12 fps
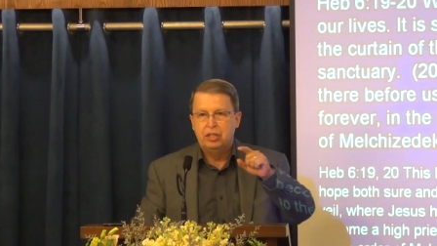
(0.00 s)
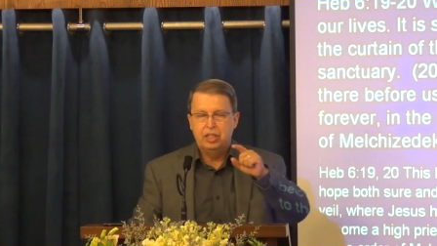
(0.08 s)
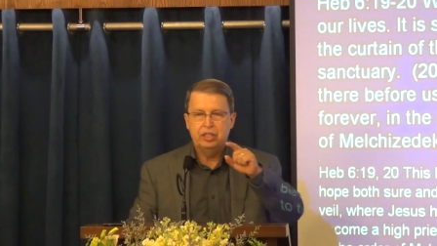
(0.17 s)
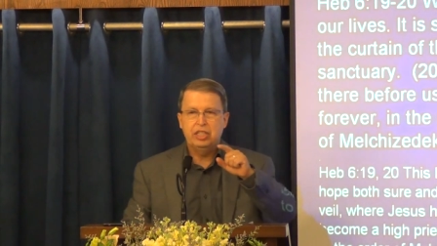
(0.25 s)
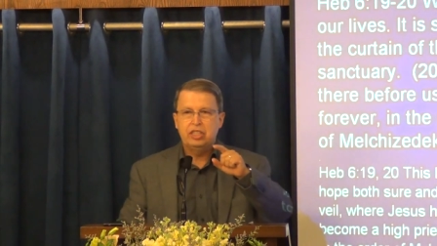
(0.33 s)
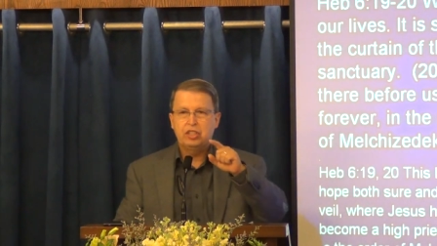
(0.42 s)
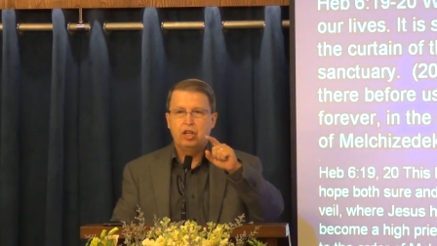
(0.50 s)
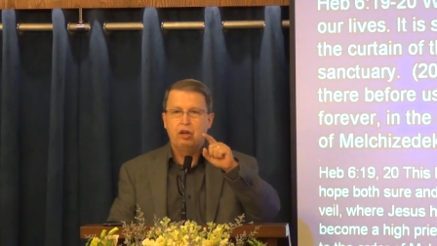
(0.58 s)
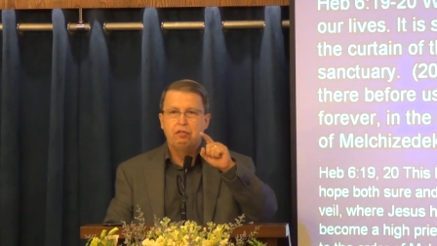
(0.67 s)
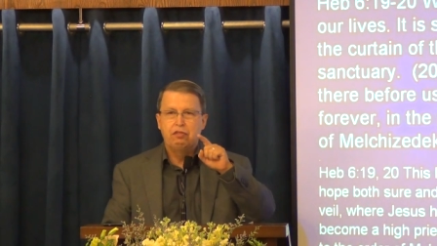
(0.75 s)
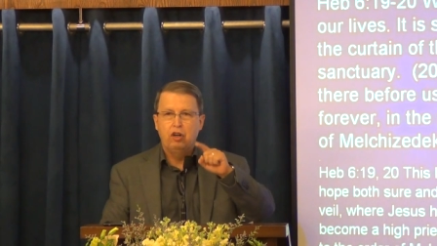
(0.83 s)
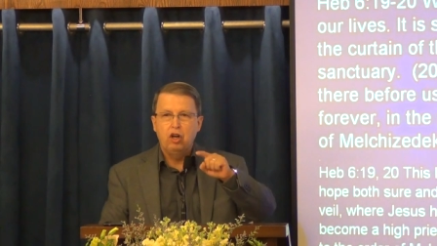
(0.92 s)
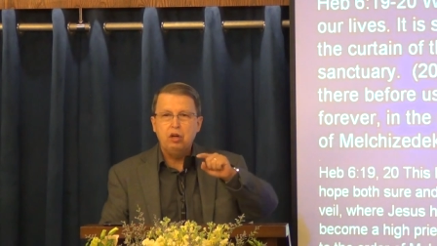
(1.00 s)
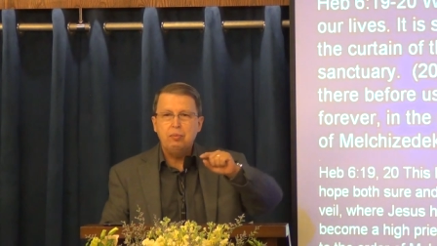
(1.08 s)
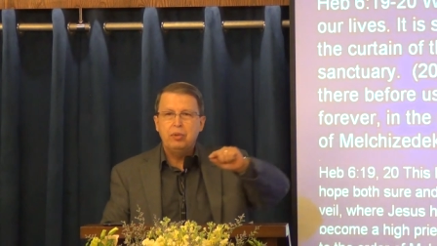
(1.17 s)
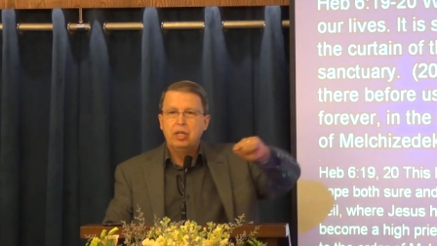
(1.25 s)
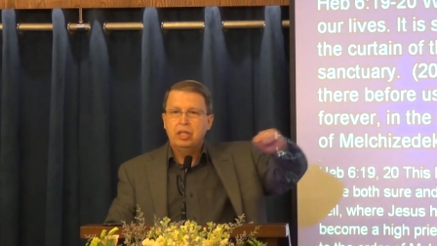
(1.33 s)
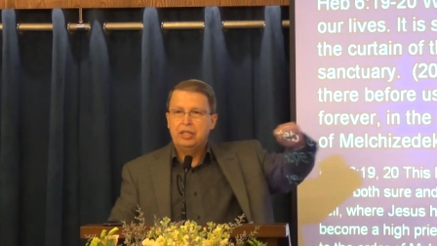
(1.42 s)
this is a
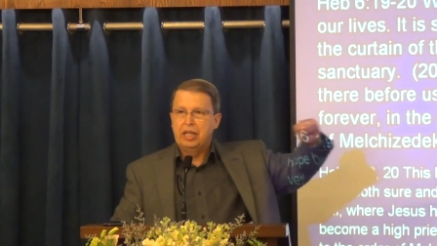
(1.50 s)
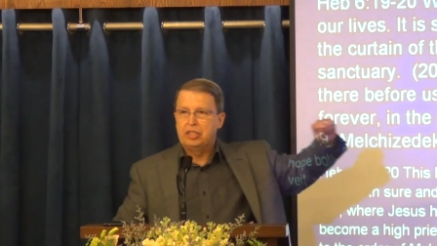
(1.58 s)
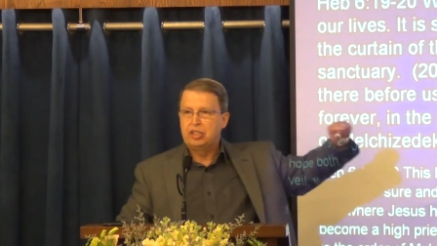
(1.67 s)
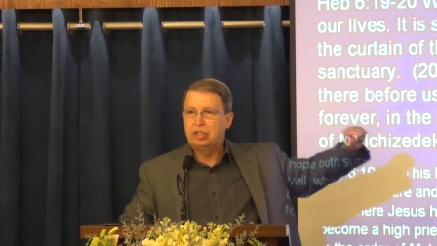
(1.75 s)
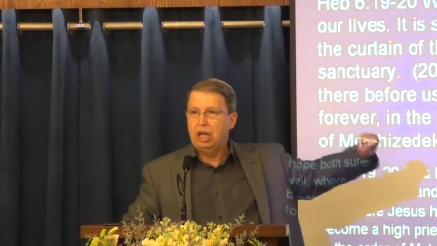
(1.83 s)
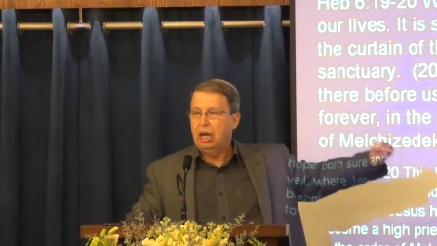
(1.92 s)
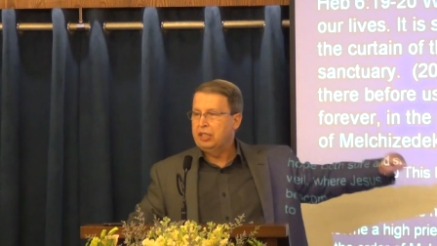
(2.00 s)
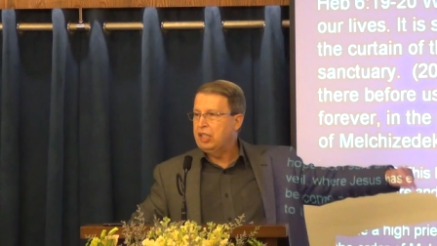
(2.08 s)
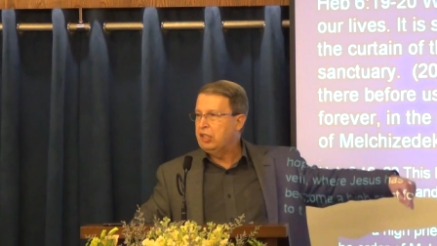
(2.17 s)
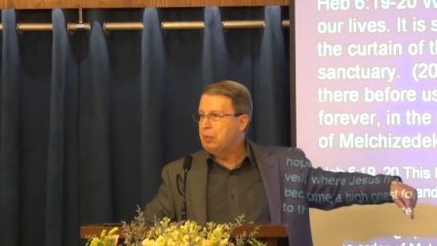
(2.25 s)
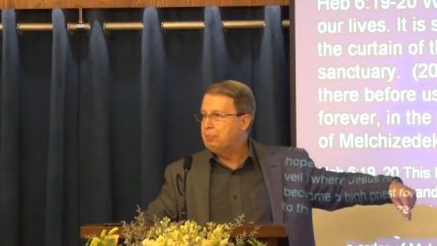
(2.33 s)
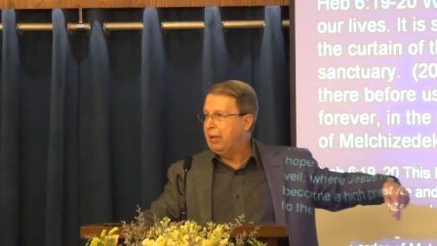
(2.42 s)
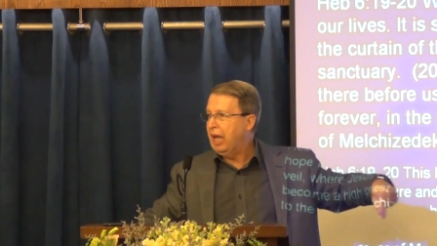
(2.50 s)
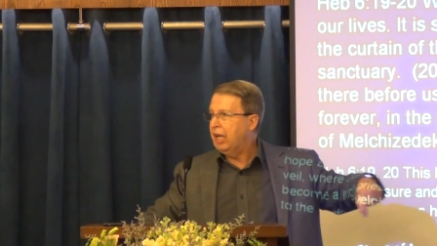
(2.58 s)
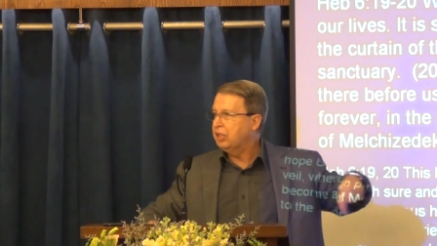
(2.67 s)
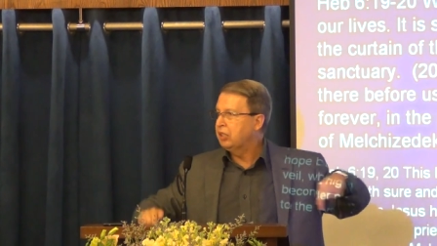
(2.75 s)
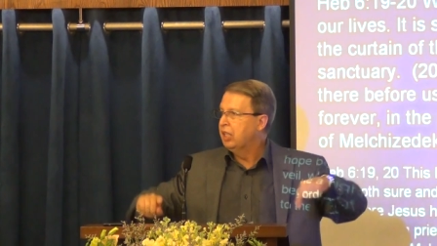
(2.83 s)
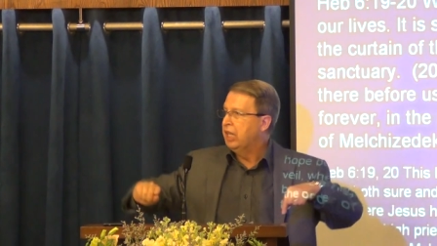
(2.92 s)
verb that started the
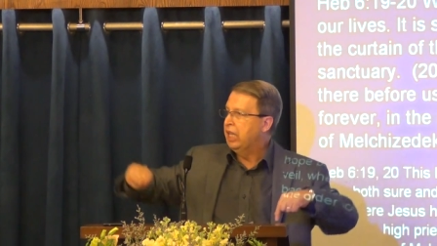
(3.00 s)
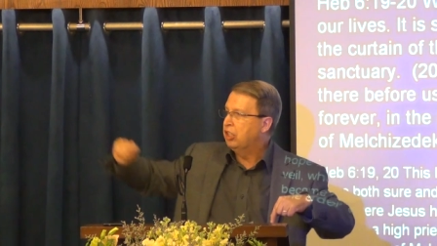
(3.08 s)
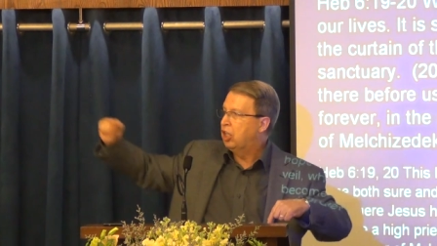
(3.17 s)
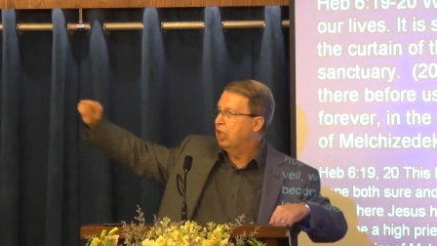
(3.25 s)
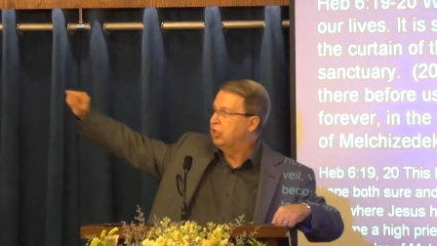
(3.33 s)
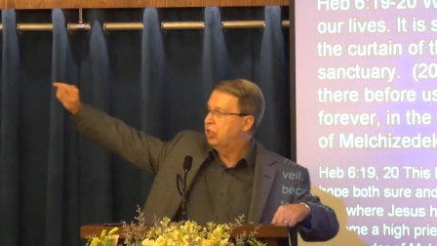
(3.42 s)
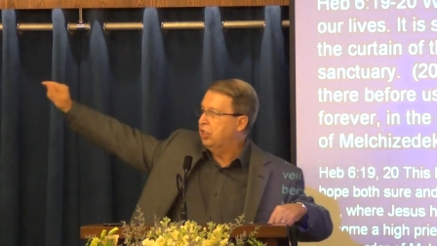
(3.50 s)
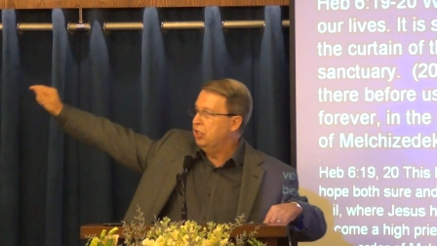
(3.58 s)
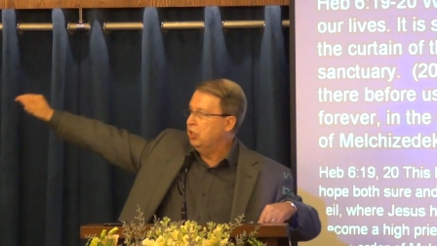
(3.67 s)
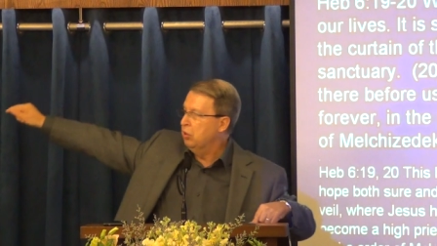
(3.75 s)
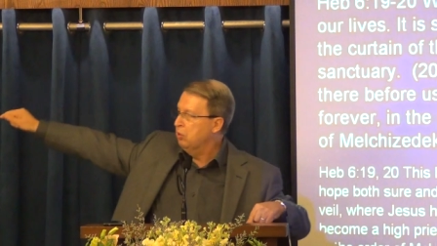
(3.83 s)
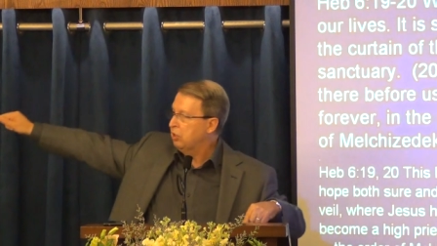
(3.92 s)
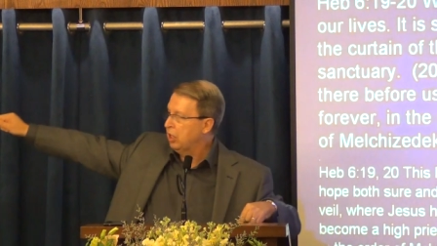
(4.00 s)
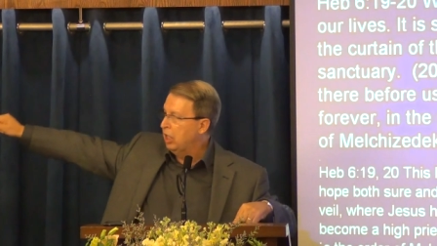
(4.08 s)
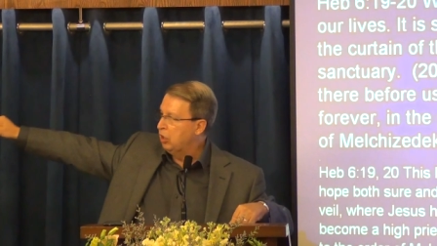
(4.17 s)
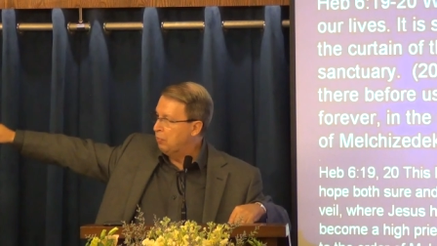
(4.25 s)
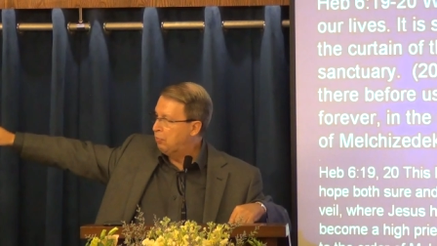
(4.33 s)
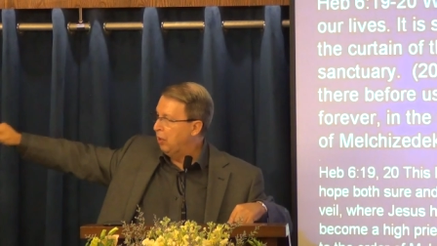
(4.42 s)
past and continues
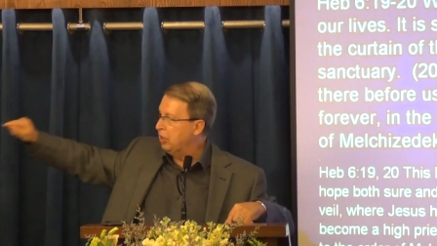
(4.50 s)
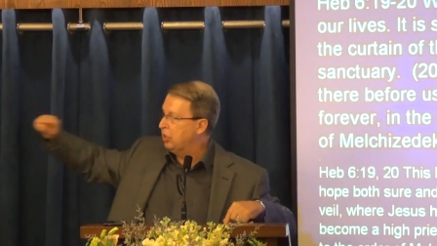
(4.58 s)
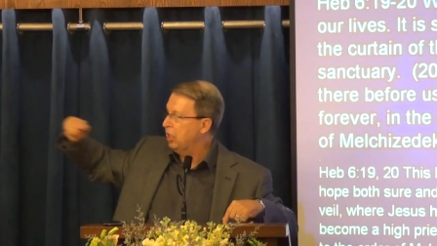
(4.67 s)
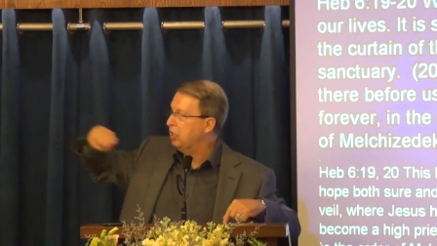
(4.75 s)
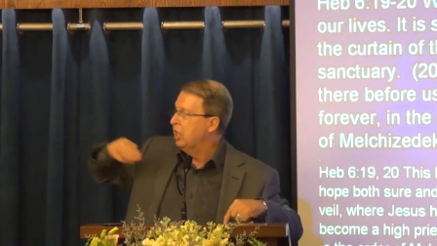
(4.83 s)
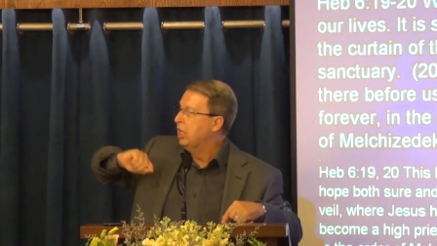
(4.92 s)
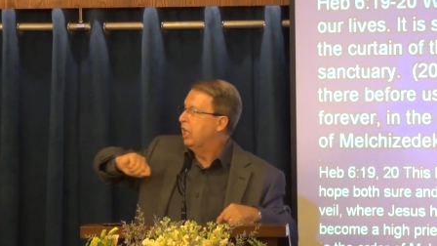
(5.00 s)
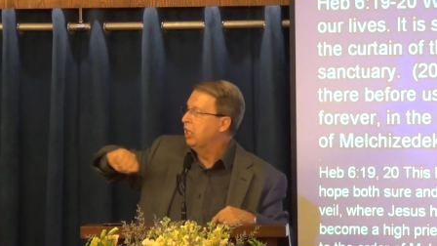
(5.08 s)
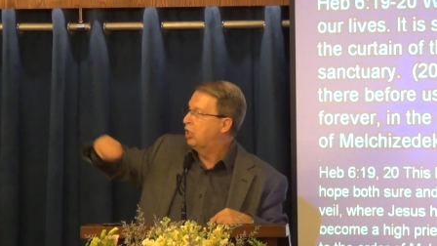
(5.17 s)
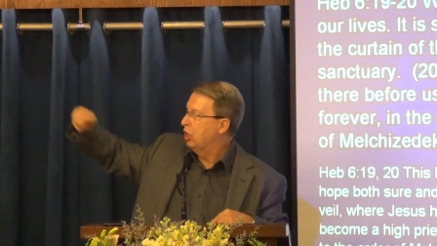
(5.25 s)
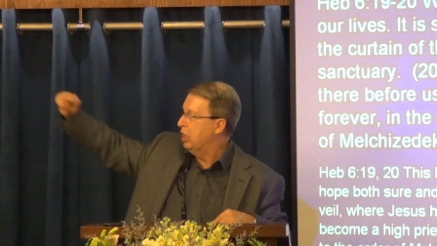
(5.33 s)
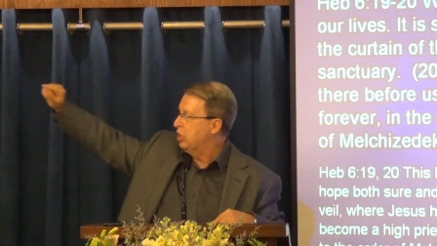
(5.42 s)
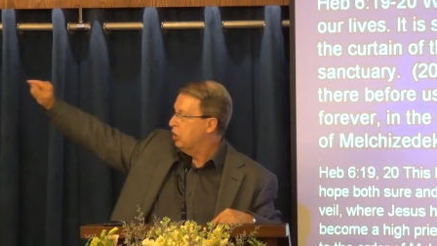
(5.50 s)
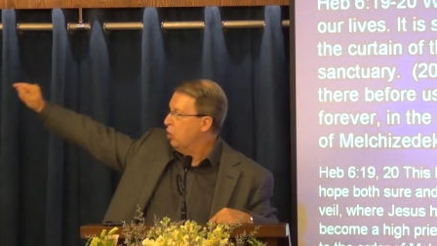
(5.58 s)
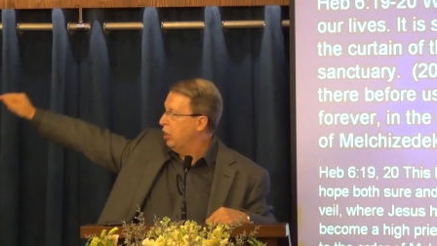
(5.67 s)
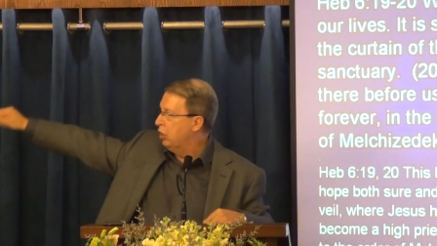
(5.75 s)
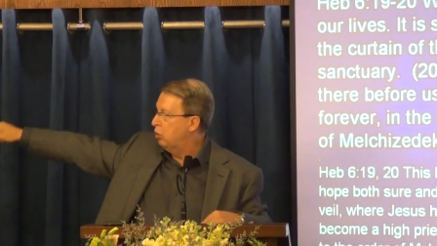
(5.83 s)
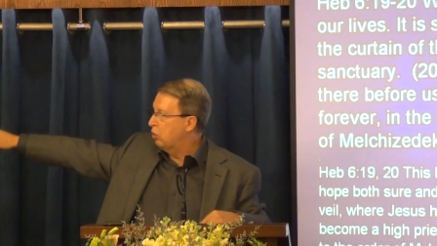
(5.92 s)
in the present and is
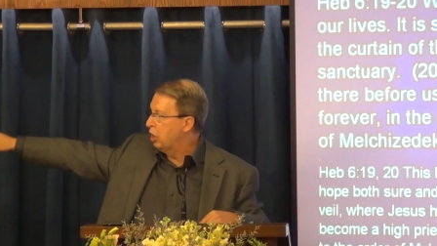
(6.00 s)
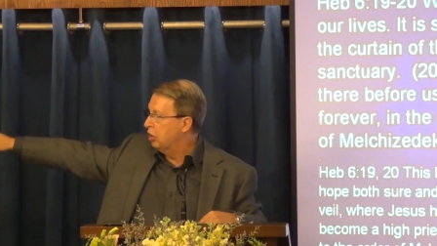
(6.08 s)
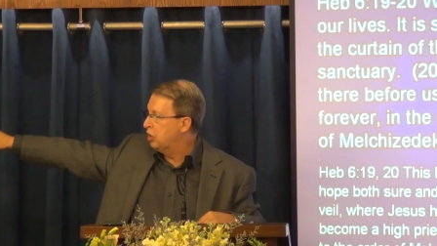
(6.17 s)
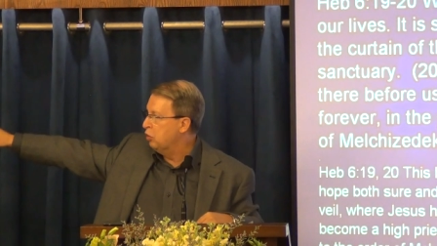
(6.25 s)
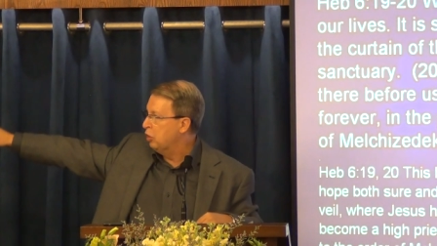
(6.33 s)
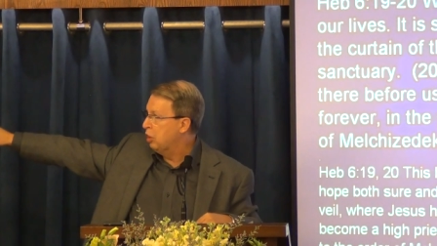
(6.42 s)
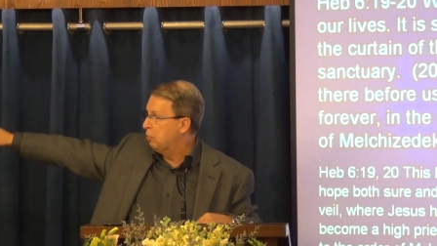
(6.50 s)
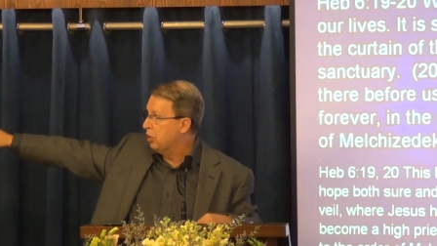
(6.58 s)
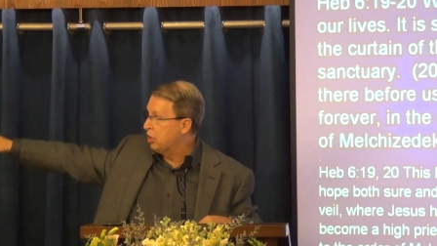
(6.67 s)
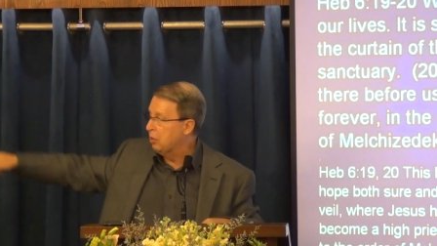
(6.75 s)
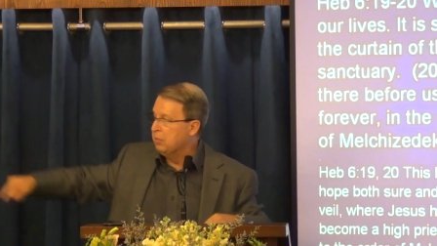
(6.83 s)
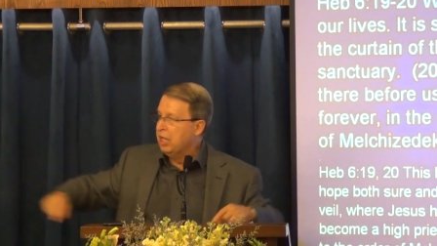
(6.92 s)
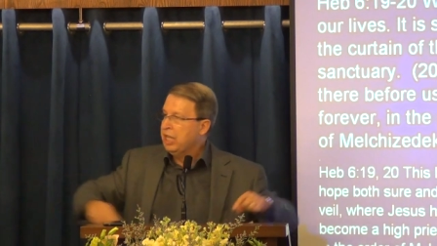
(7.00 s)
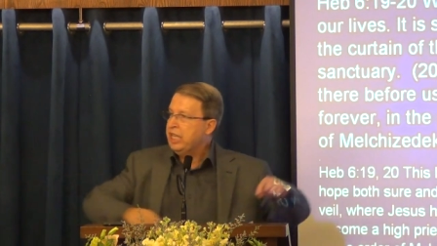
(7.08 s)
going to continue in the present.